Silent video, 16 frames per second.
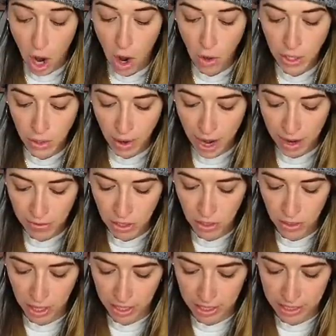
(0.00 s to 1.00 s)
oh, you have to
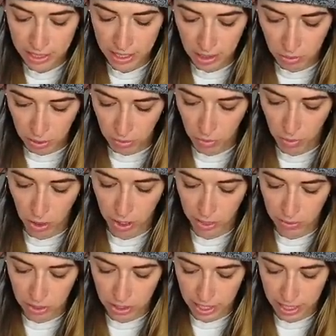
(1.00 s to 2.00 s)
do that because this wouldn't work. It
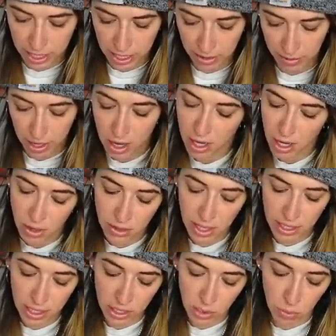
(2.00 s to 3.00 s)
would just hit her. And
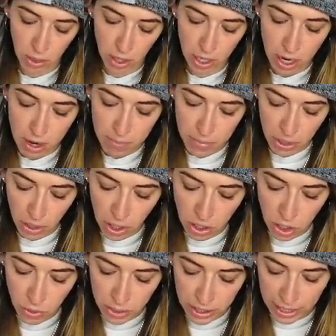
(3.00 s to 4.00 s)
that does work, but you can
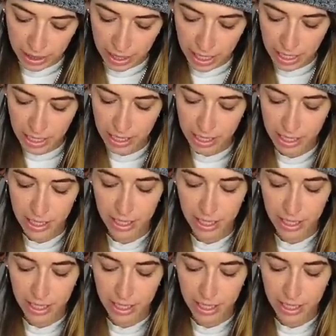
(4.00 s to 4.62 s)
also do it like this.